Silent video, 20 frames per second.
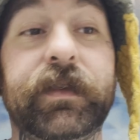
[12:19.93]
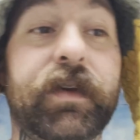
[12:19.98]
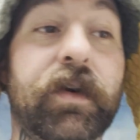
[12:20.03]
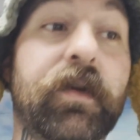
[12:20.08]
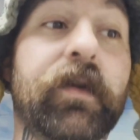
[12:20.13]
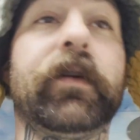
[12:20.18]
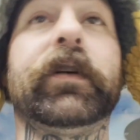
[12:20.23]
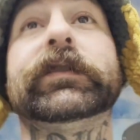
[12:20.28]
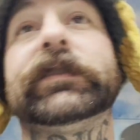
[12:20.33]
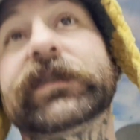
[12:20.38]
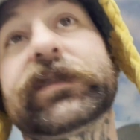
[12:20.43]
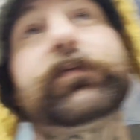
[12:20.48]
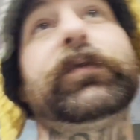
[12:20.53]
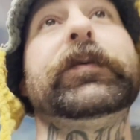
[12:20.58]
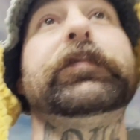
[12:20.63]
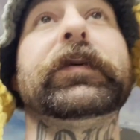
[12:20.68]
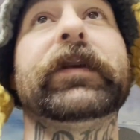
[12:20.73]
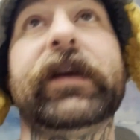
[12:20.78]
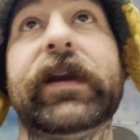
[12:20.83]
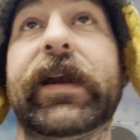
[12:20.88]
door and
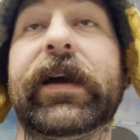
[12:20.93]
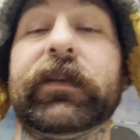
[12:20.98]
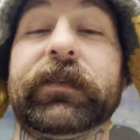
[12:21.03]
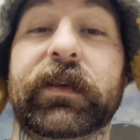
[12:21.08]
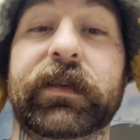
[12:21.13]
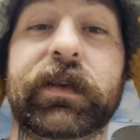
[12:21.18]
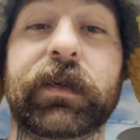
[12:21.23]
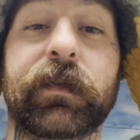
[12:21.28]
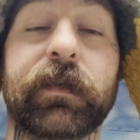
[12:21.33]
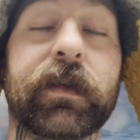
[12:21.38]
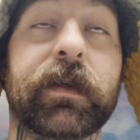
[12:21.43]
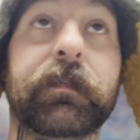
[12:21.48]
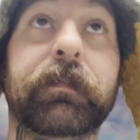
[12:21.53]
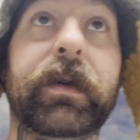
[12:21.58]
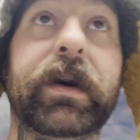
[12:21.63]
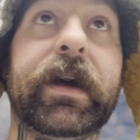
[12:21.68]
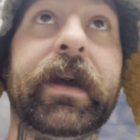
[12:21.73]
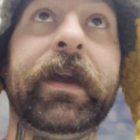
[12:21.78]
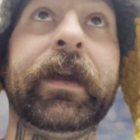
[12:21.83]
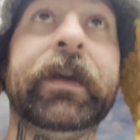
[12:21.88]
sweeping it out the door,
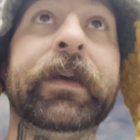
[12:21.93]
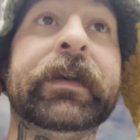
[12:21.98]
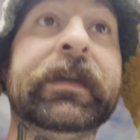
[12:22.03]
but